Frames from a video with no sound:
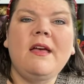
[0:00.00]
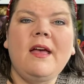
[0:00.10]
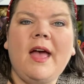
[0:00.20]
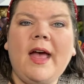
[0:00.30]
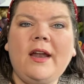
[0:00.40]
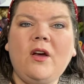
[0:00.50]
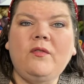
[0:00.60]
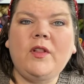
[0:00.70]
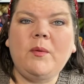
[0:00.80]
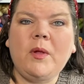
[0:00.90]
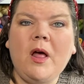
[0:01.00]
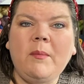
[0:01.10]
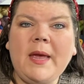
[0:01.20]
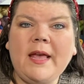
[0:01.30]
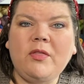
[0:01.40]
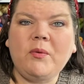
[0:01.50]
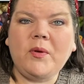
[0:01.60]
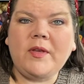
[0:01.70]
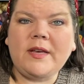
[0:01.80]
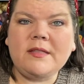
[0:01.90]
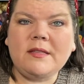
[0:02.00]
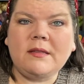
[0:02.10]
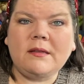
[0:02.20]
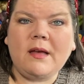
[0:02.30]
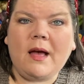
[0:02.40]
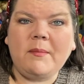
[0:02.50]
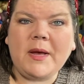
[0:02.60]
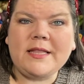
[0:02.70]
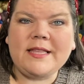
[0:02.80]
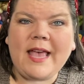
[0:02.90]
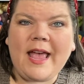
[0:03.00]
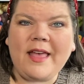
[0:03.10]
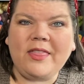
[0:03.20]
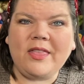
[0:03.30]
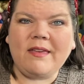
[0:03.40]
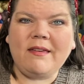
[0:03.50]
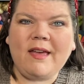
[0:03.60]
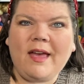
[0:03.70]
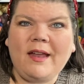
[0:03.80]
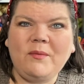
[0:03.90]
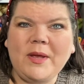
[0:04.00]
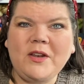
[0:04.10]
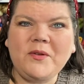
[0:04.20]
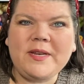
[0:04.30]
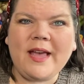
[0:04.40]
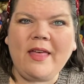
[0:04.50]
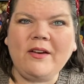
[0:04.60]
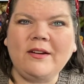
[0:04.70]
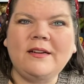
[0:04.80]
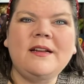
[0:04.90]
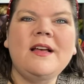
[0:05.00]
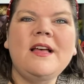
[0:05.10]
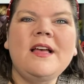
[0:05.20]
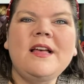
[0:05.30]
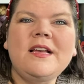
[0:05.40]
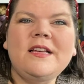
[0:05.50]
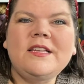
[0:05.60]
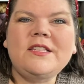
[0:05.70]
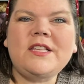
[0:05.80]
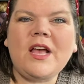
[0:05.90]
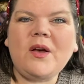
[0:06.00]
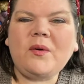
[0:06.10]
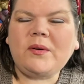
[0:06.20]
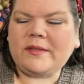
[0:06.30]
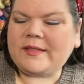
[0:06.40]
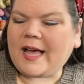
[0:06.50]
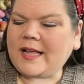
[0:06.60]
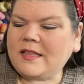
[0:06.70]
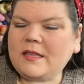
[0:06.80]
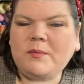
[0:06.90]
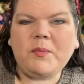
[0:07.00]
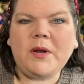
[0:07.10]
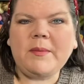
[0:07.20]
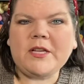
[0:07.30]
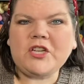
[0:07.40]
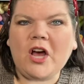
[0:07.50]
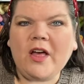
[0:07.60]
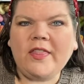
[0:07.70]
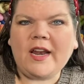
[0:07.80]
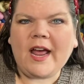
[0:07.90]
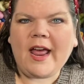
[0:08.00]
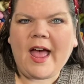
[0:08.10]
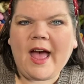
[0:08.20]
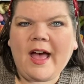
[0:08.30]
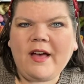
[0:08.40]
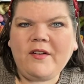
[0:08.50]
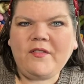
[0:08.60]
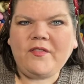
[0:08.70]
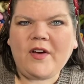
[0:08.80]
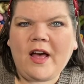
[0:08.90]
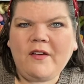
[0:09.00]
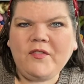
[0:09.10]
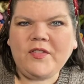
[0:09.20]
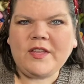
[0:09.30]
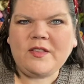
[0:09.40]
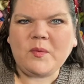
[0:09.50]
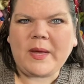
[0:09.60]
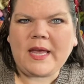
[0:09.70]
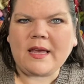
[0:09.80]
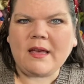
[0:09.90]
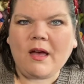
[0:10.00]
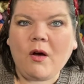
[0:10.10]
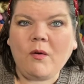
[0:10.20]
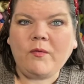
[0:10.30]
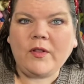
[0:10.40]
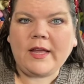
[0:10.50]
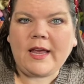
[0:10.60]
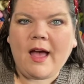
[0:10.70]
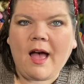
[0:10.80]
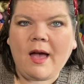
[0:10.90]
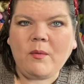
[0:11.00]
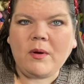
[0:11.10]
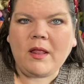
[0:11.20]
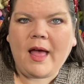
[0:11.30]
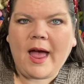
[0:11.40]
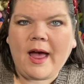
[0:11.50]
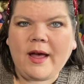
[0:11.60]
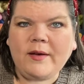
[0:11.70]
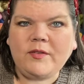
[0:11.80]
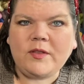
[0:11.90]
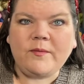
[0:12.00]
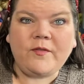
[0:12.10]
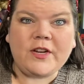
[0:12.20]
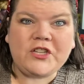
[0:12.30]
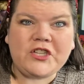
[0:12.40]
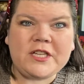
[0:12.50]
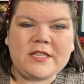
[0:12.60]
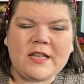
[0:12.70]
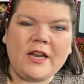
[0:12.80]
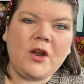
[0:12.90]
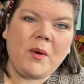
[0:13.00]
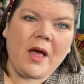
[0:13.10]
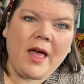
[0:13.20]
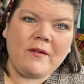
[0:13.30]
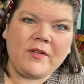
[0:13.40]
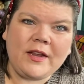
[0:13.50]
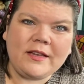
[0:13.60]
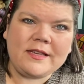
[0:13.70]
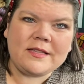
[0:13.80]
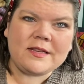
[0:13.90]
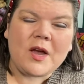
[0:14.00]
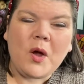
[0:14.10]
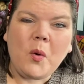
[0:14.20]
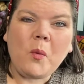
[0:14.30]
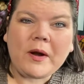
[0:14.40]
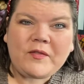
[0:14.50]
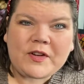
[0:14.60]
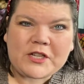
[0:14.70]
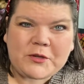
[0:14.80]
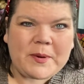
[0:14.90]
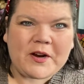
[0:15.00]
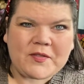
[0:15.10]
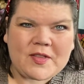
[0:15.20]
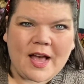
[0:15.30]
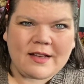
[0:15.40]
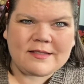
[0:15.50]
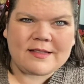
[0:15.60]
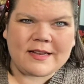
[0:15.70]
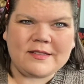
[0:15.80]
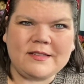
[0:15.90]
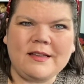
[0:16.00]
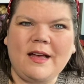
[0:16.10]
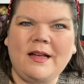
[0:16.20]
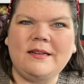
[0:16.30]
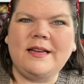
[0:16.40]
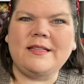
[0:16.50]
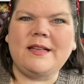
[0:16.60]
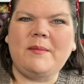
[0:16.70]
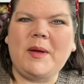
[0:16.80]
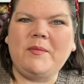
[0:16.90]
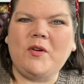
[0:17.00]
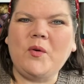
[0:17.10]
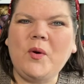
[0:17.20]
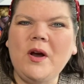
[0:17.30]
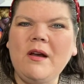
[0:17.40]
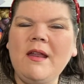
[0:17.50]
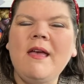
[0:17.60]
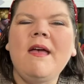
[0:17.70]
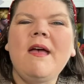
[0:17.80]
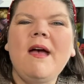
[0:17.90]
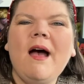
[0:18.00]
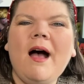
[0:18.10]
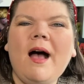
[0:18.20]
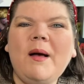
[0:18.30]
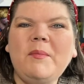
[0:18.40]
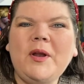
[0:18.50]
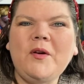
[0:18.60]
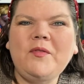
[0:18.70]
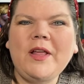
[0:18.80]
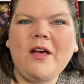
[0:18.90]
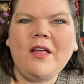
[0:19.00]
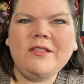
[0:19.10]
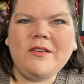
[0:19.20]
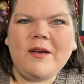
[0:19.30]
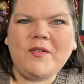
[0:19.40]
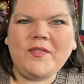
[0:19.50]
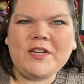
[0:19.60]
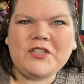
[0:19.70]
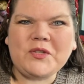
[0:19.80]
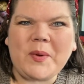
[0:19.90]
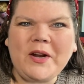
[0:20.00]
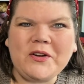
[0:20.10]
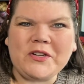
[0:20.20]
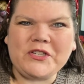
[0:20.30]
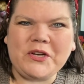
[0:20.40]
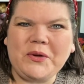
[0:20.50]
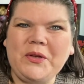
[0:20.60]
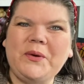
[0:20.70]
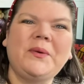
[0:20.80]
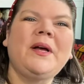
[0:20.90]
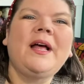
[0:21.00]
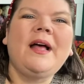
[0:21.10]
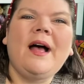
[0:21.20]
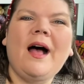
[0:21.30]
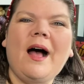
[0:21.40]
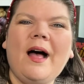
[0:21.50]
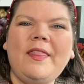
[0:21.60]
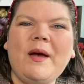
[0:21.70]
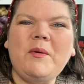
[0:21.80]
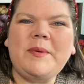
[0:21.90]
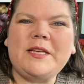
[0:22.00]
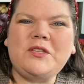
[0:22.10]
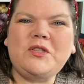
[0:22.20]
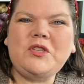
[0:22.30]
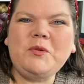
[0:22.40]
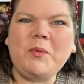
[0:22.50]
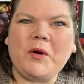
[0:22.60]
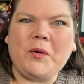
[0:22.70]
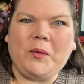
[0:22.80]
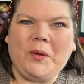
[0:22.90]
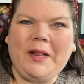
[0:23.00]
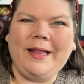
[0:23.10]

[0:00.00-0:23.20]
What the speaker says: And hopefully we'll all make it through this unscathed, and we can do it together. So that's pretty much all that I have for this week. Hopefully I will have some finishes. I know I'll have at least one finished pair of socks next time I record. But hopefully I'll also have a finished sweater to show you. That would be super cool.